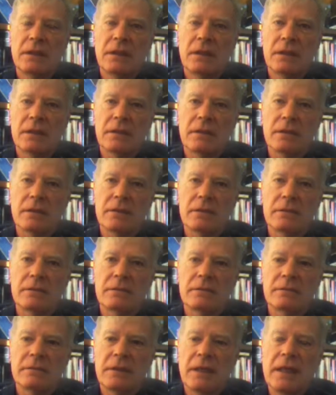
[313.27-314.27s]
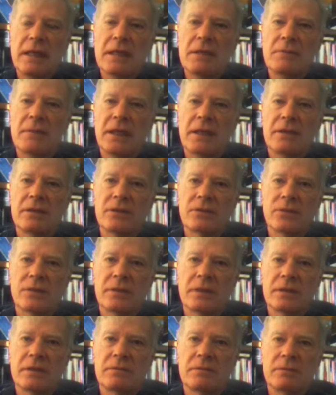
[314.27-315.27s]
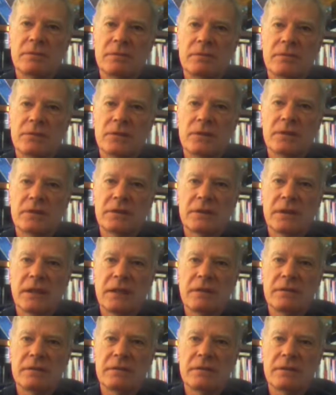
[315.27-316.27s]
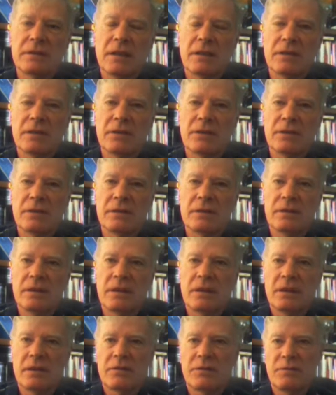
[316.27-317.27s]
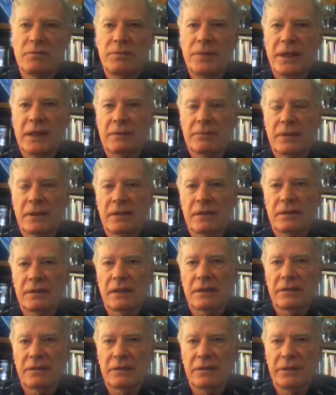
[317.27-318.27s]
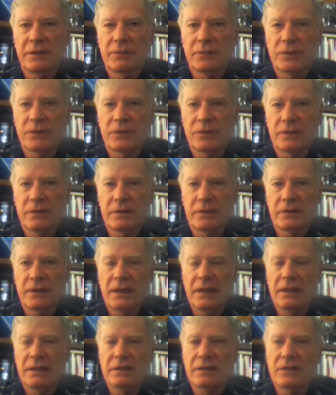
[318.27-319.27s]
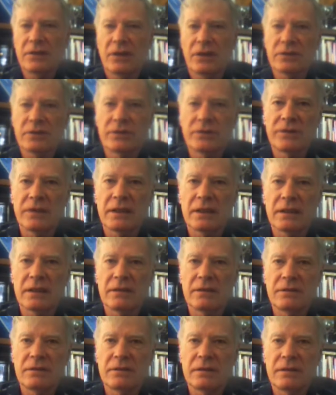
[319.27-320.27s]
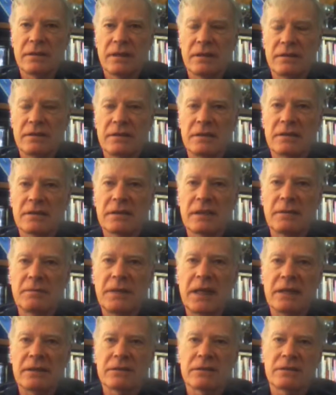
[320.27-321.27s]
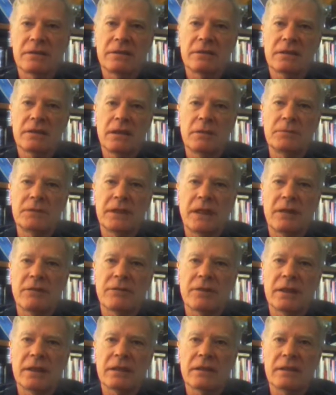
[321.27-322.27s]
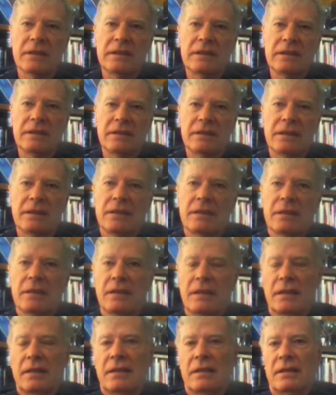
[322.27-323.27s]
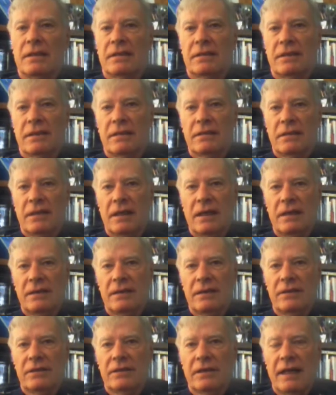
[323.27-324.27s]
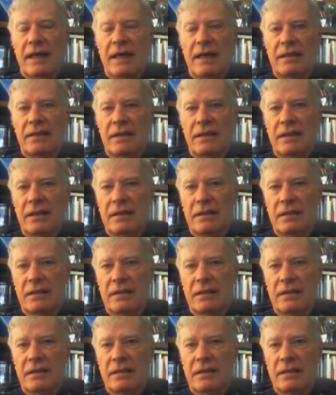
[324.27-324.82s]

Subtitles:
Animed is one of the ones that I often pick because that's the cheapest one, and it's also very it comes out very clean. So I use that.